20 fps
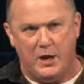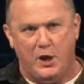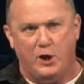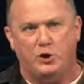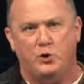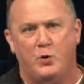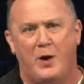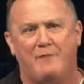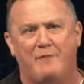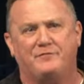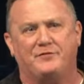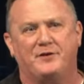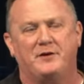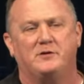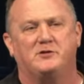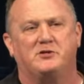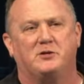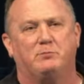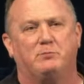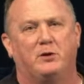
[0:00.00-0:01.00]
You have
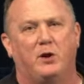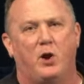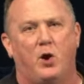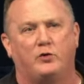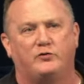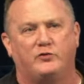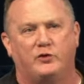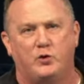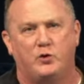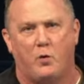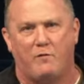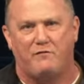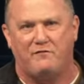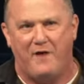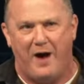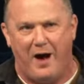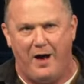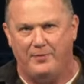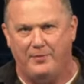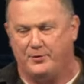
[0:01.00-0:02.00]
things that belong to your
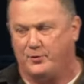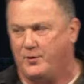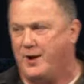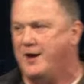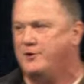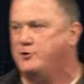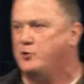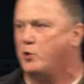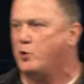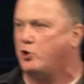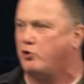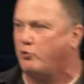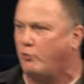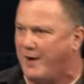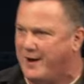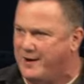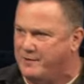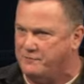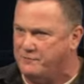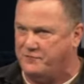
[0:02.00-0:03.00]
father and your
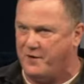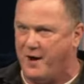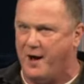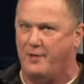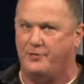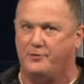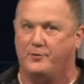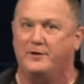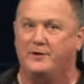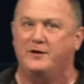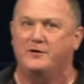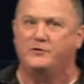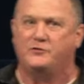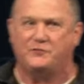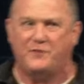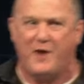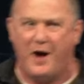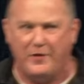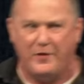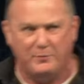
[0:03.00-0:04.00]
grandfather and his
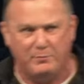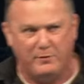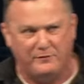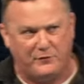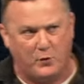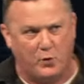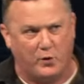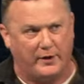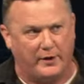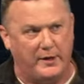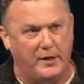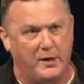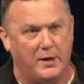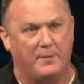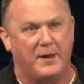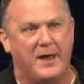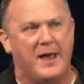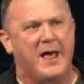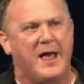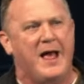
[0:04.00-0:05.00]
father before him,
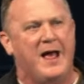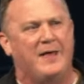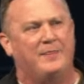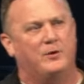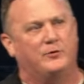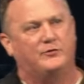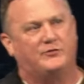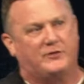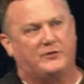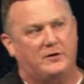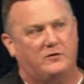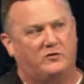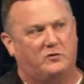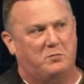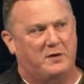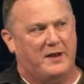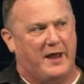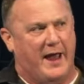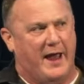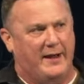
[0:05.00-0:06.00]
and those things have
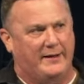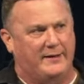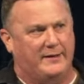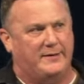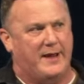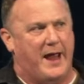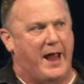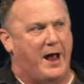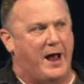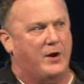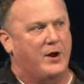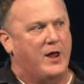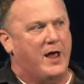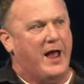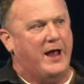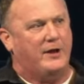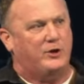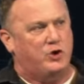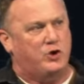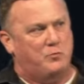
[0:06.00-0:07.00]
been handed down,
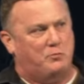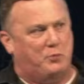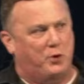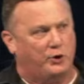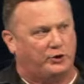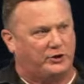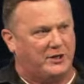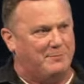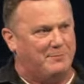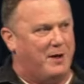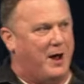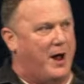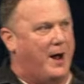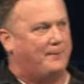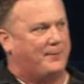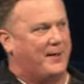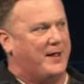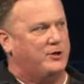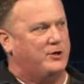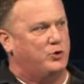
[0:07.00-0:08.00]
and you put them
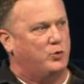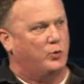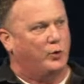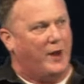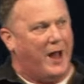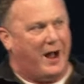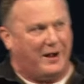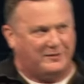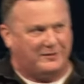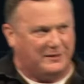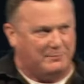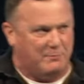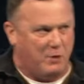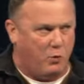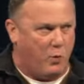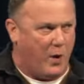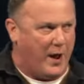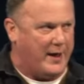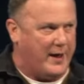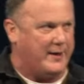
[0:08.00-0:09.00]
up, and you lock them
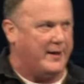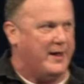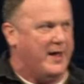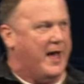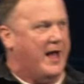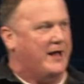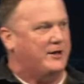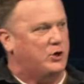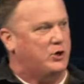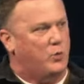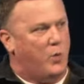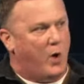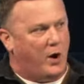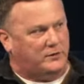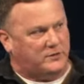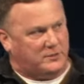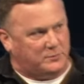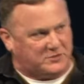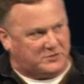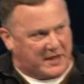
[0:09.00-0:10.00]
away, and you
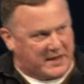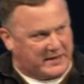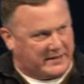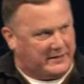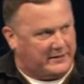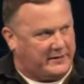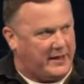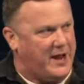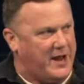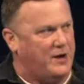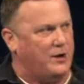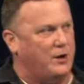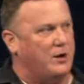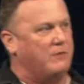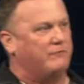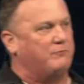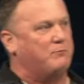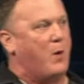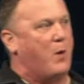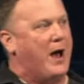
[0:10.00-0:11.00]
want them taken care
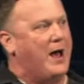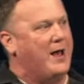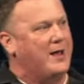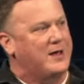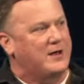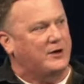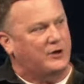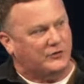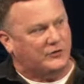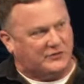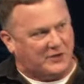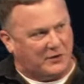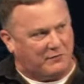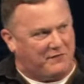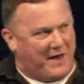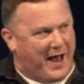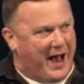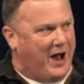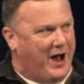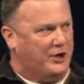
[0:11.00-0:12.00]
of. Why? Because they're
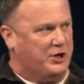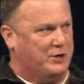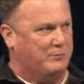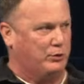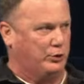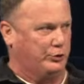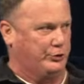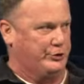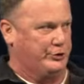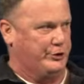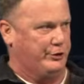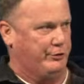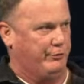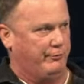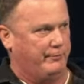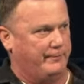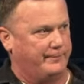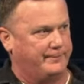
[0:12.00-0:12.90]
valuable to you.